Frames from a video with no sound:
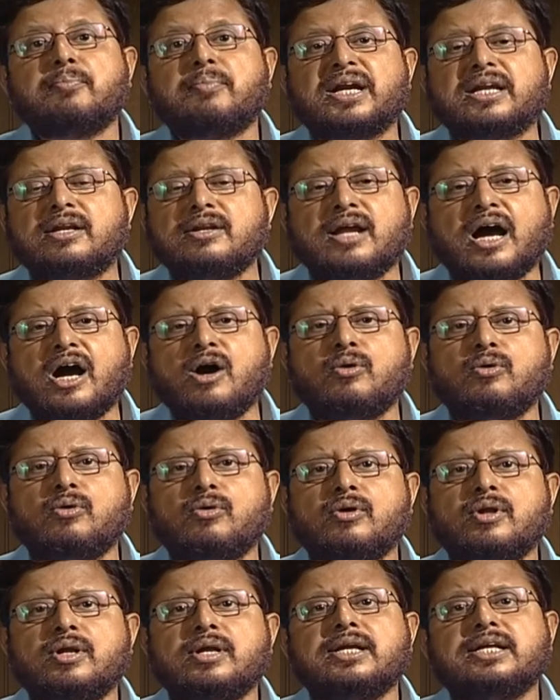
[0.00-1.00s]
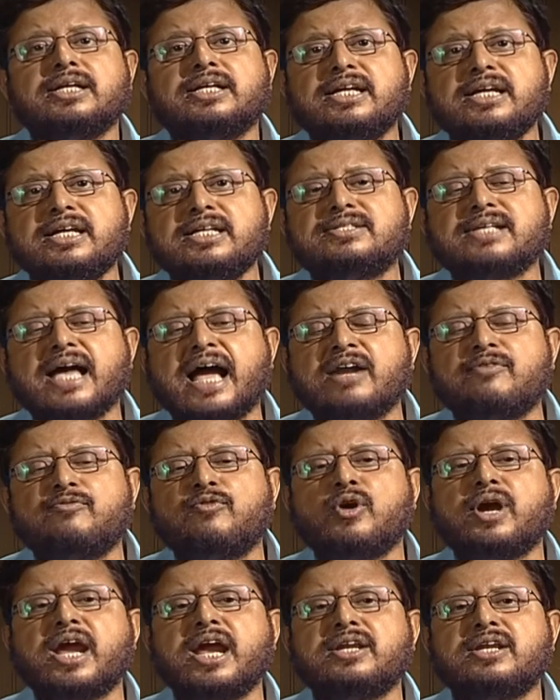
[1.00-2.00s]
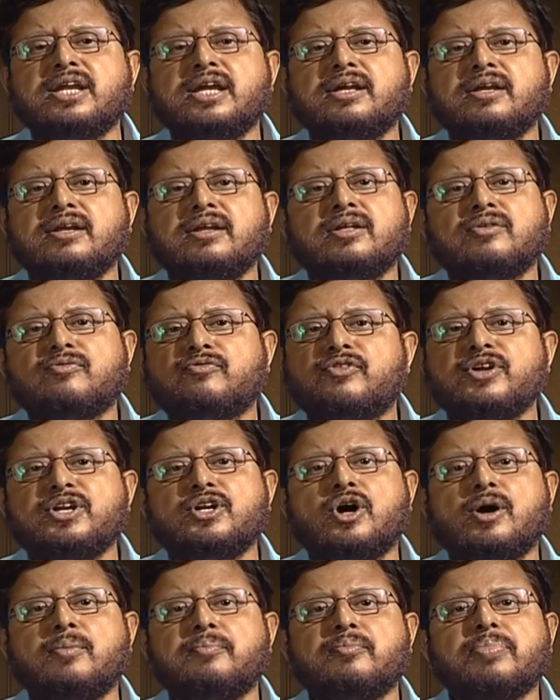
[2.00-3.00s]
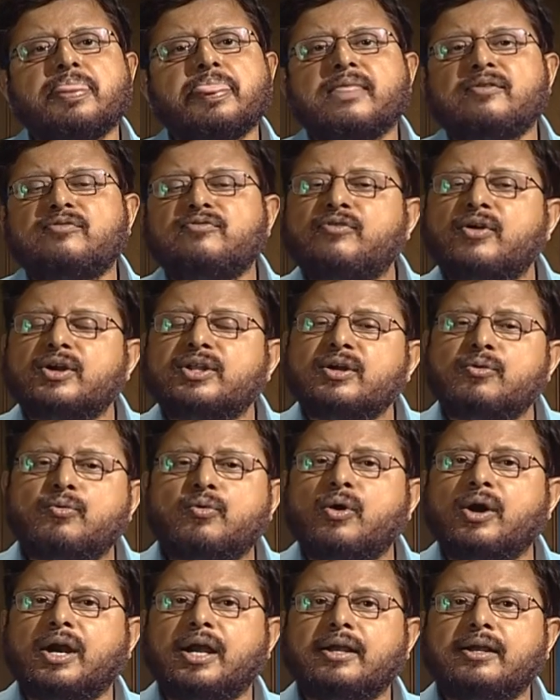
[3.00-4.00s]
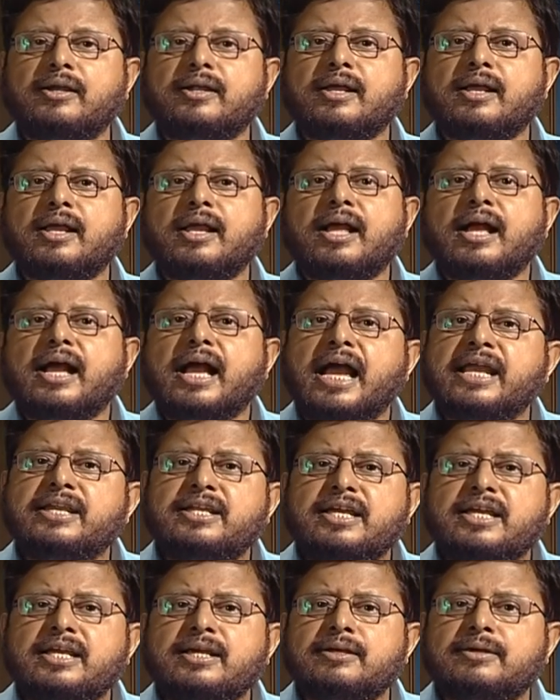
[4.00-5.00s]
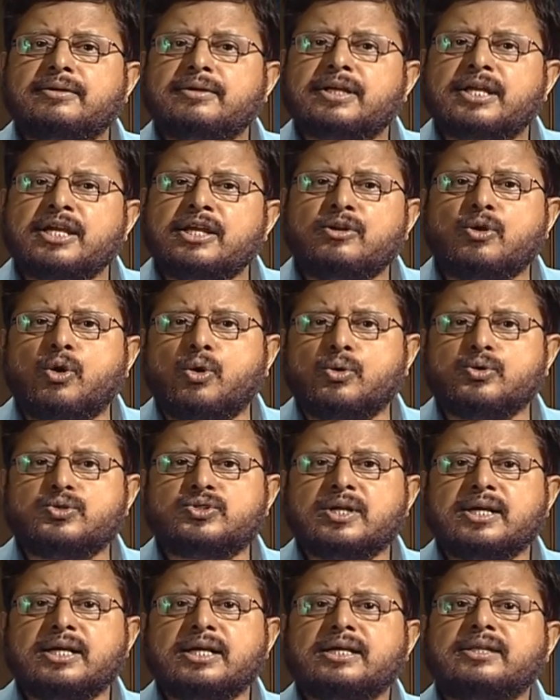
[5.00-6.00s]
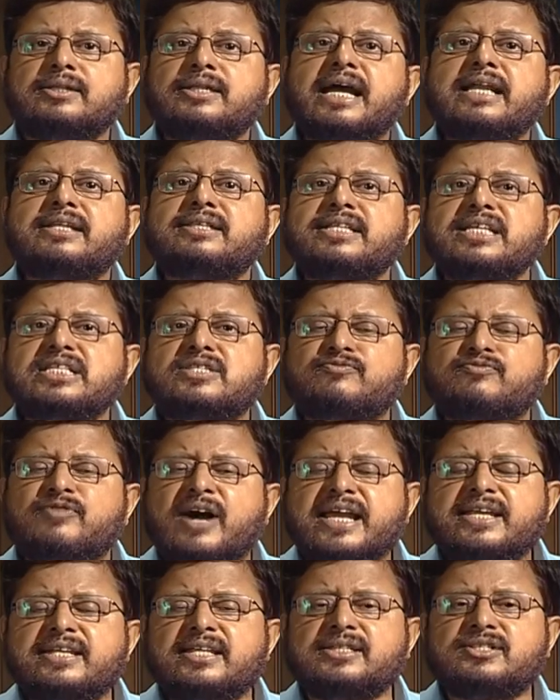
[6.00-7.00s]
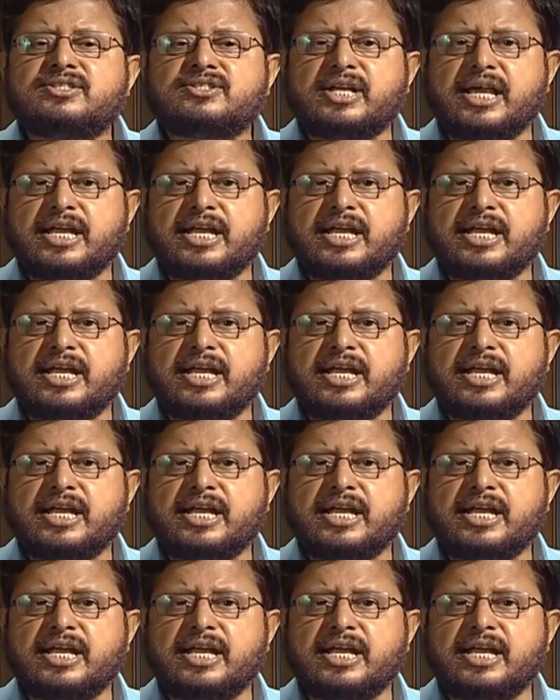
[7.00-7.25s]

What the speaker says: But now he is advocating freedom for the world. And he knows that this final